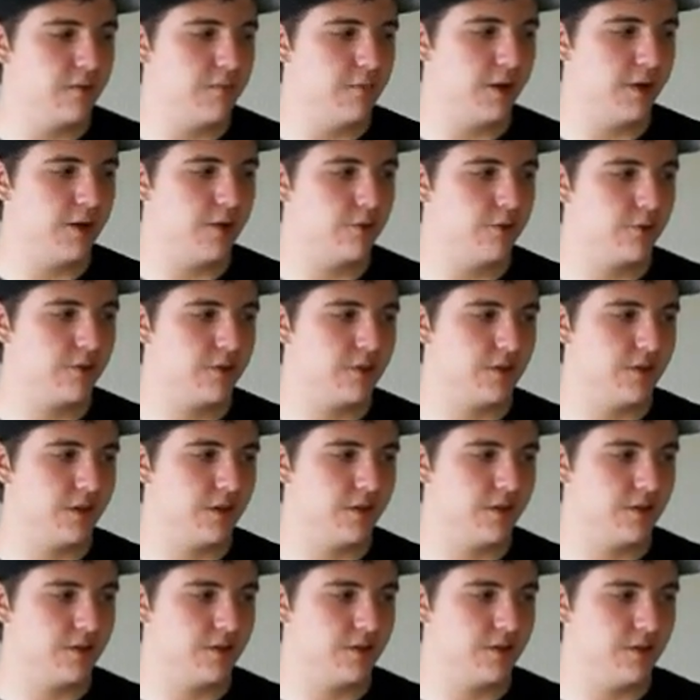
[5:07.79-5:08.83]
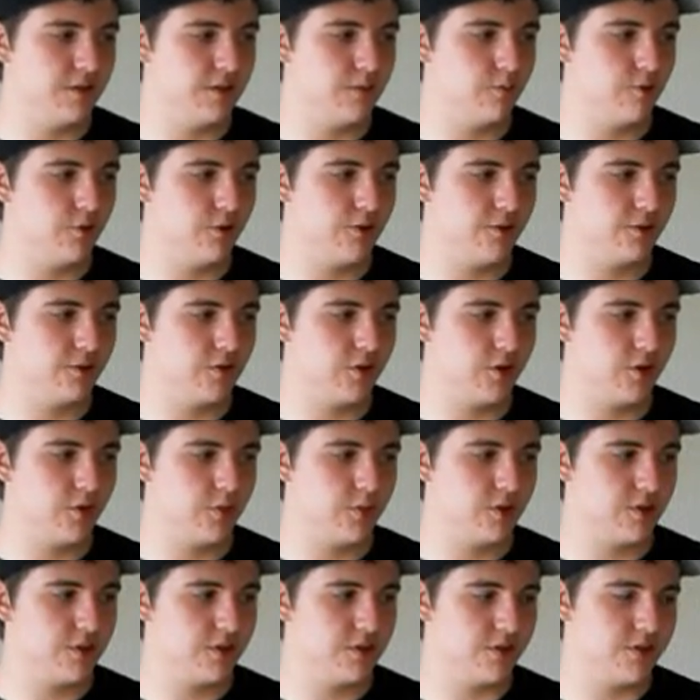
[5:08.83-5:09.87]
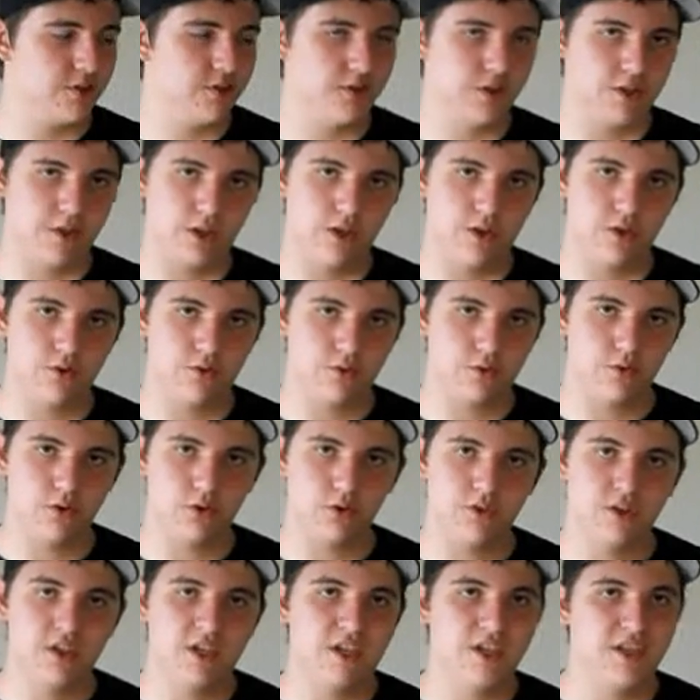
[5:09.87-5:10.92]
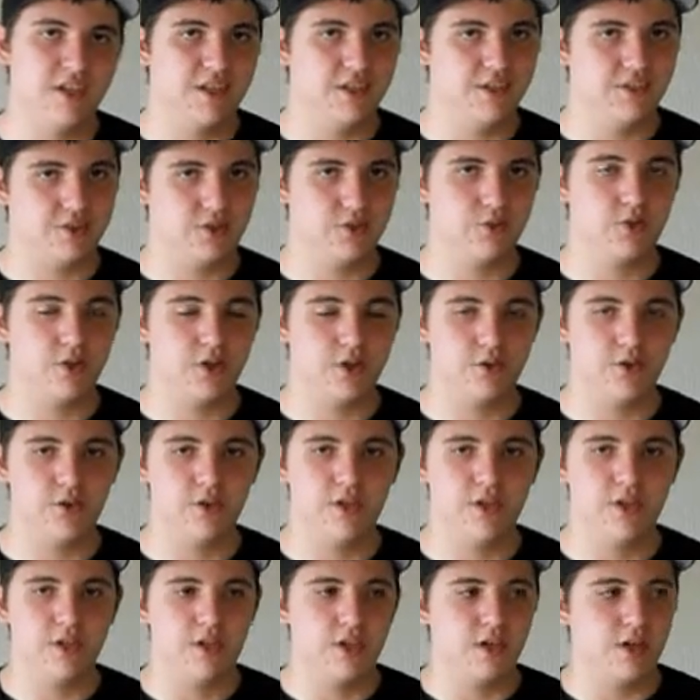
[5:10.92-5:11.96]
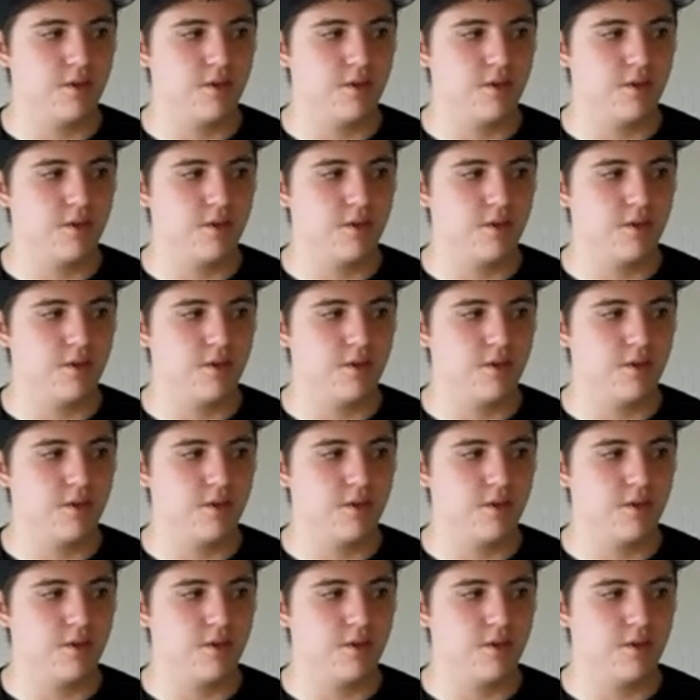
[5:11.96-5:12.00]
My newest gun, the D-Boy Scar, which is still like a year old, is $200.